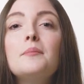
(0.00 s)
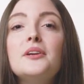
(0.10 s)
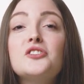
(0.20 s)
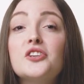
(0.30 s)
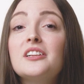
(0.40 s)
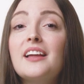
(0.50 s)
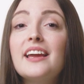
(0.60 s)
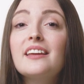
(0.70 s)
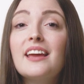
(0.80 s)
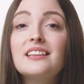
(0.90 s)
Be sure to
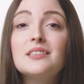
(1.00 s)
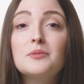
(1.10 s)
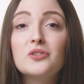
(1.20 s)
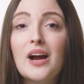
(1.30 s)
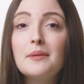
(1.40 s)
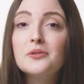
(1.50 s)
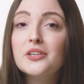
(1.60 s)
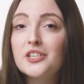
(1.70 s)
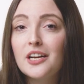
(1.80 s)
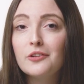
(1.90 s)
like and subscribe to
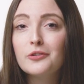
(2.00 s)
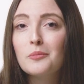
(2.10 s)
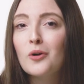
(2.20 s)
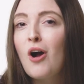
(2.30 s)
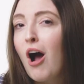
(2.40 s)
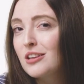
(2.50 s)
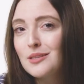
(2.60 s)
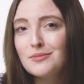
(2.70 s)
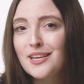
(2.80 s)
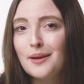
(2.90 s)
our channel for more
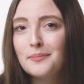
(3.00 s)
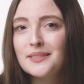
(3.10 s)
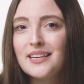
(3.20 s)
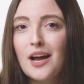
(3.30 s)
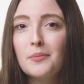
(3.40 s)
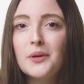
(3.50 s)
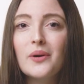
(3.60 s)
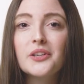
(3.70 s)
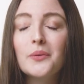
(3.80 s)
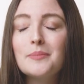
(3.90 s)
awesome tips to help you
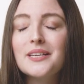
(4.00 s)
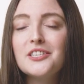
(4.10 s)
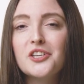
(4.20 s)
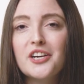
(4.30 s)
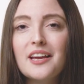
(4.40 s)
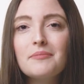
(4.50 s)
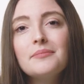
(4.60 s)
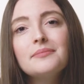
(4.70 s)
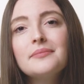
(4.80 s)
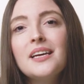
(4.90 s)
on your website journey.
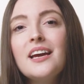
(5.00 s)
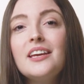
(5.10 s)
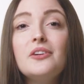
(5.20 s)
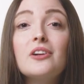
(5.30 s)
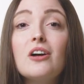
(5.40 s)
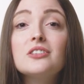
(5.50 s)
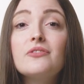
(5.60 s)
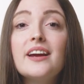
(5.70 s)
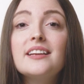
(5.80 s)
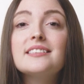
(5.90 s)
You can also
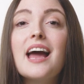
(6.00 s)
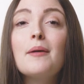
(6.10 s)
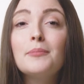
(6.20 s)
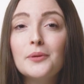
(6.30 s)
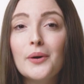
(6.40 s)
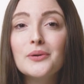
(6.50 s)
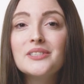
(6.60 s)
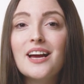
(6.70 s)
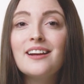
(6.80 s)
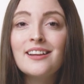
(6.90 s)
find us at
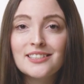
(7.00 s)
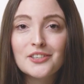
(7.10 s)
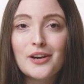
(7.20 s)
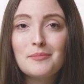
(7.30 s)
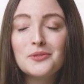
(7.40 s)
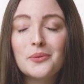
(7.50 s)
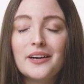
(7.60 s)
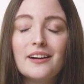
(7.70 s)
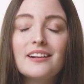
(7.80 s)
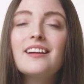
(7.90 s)
Bluehost on Instagram,
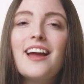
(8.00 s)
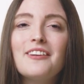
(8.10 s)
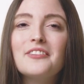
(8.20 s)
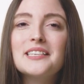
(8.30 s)
Twitter, and